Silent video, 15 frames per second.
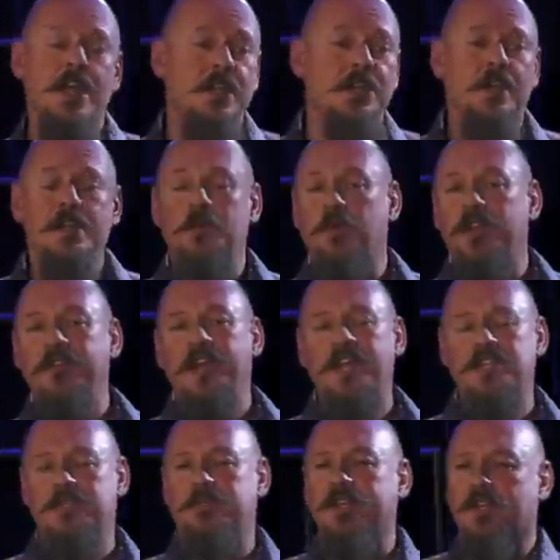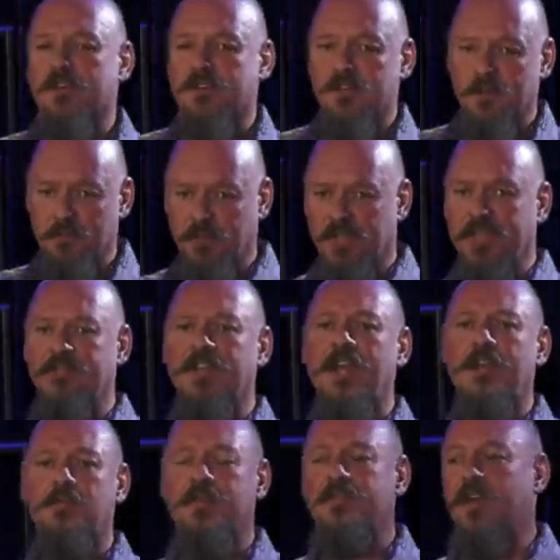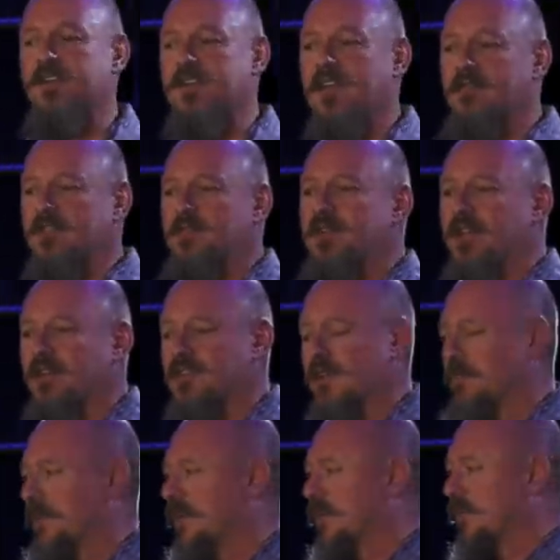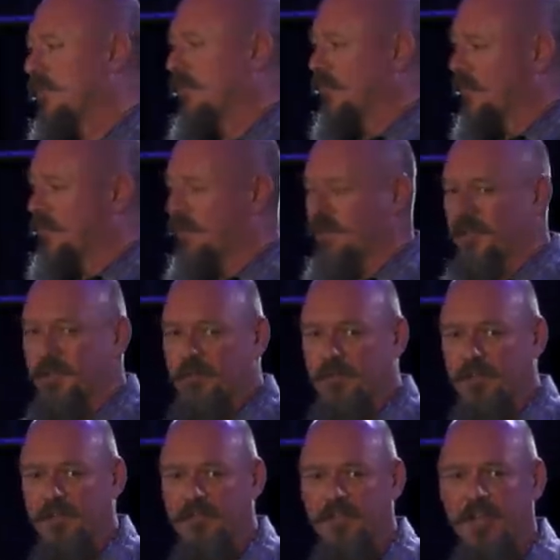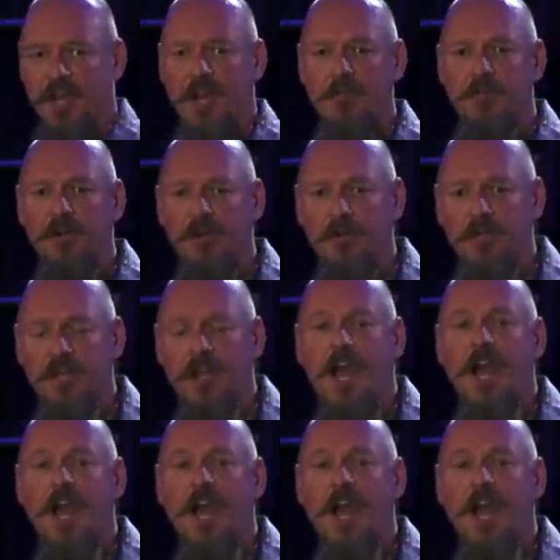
There, and we've had speakers who believe that. We've also had speakers up here who completely believe that hypergamy and